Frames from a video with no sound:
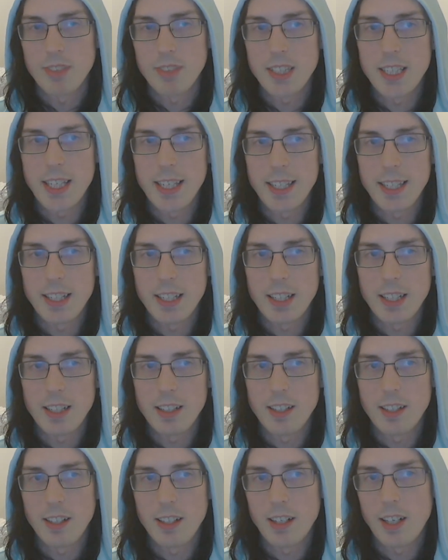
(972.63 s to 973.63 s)
that
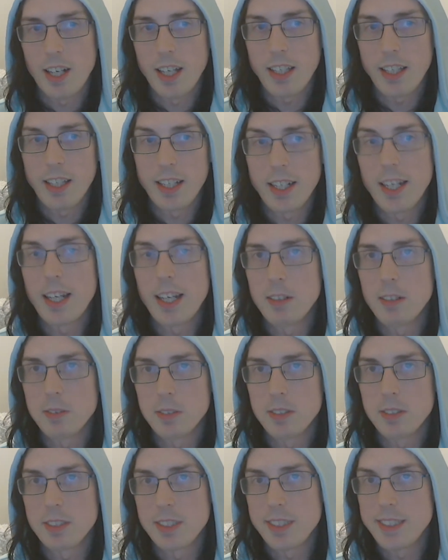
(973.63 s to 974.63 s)
I can
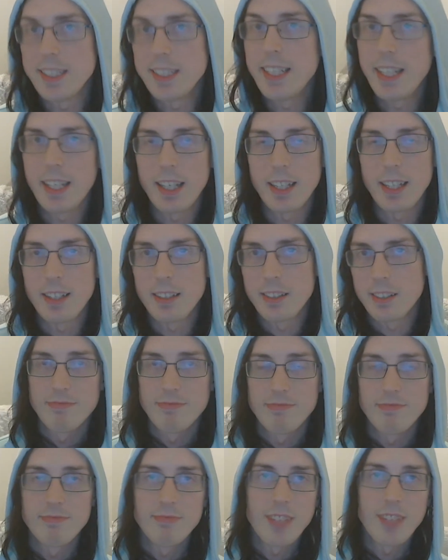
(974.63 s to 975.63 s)
now see it.
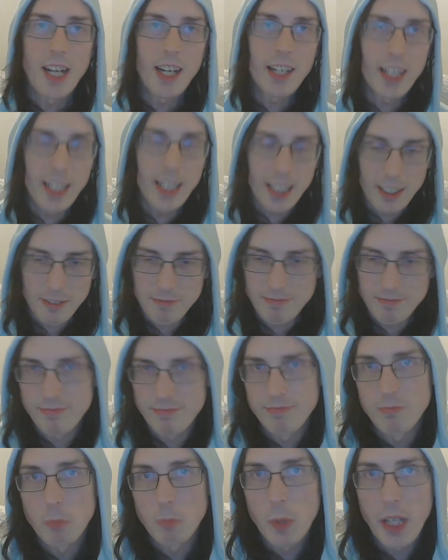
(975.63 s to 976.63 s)
Alright,
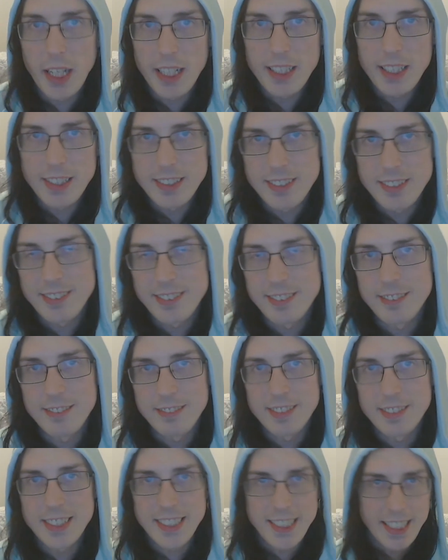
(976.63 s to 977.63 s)
well,
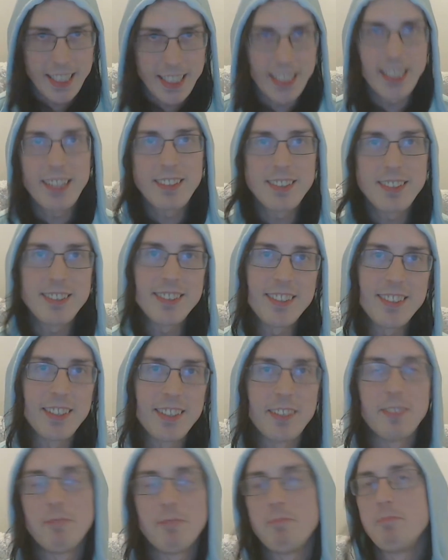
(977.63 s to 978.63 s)
to end
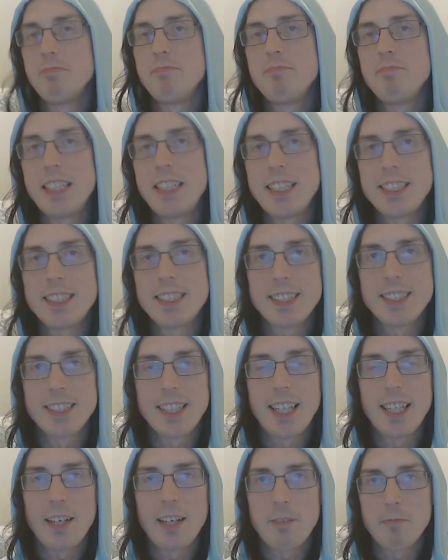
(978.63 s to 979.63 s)
this
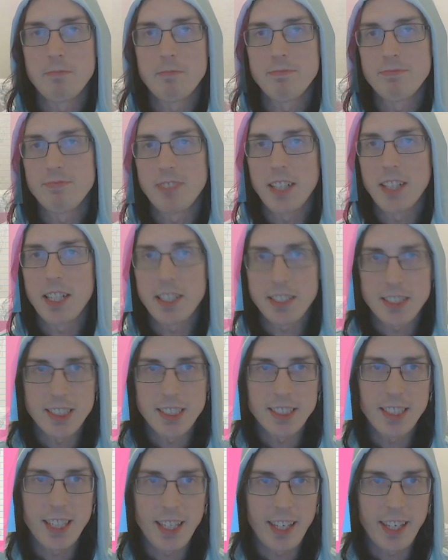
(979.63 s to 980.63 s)
vlog
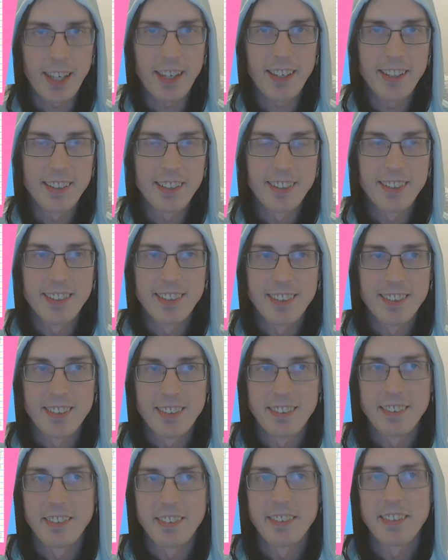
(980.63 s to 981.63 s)
today,
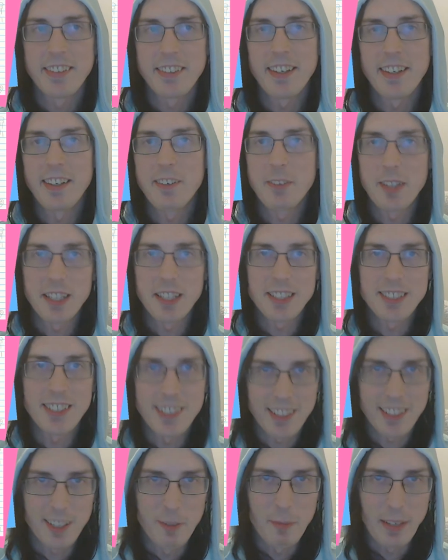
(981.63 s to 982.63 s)
kind of want to
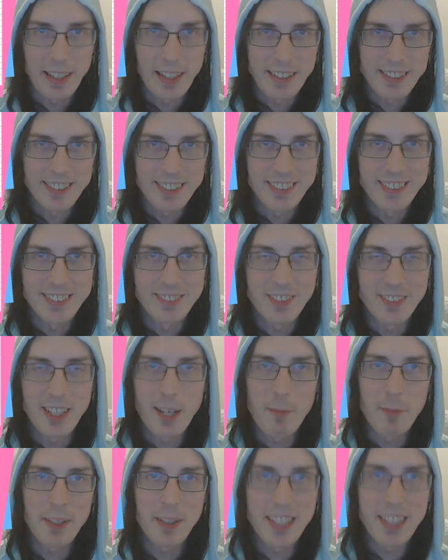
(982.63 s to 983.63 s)
talk about what
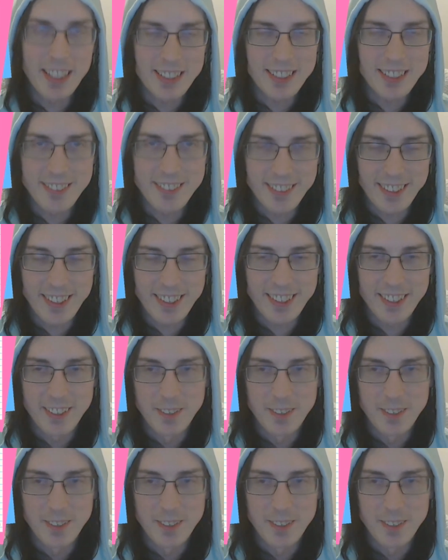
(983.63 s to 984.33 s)
happened last week.